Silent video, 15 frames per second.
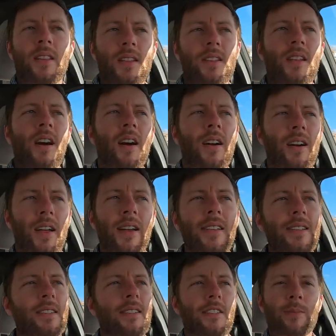this car
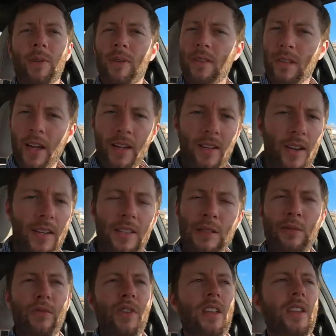is a little bit lighter on its
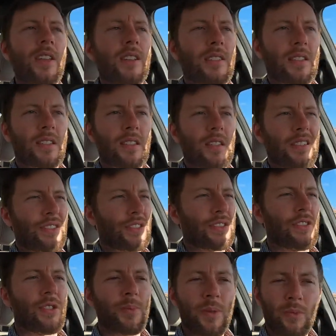feet, a
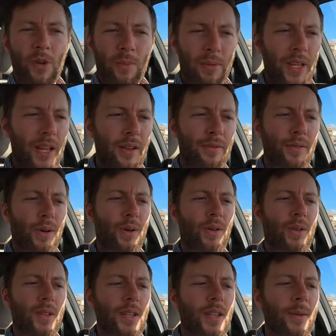little bit more
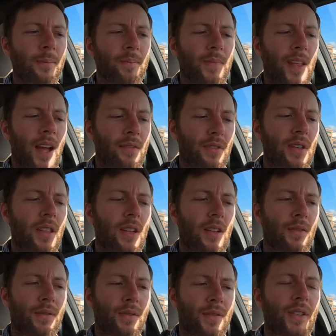playful.
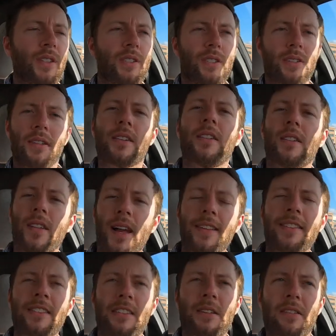Everything feels a little
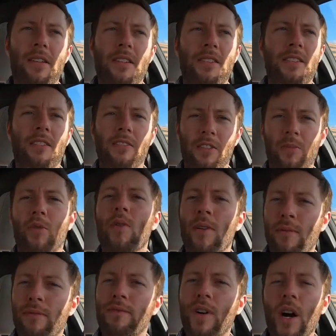less serious and a little more
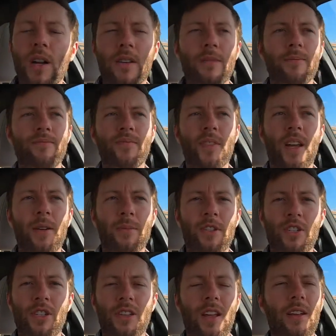fun, and I
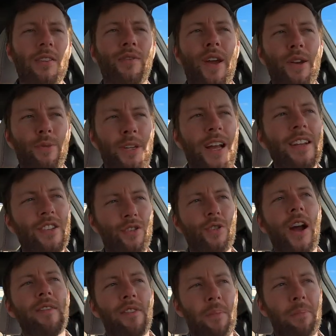appreciate that. In fact, we got to
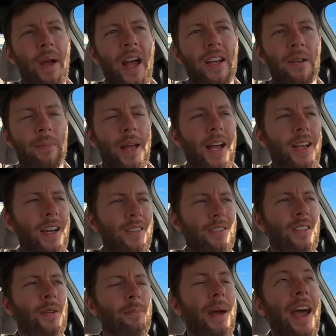drive them back and back
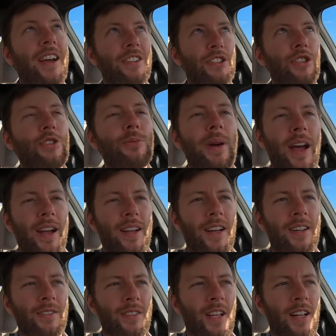out, back to back
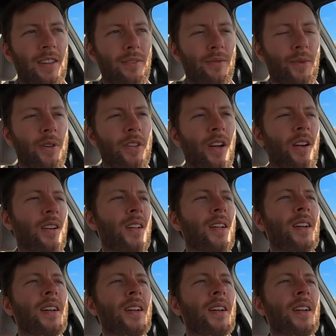out in California,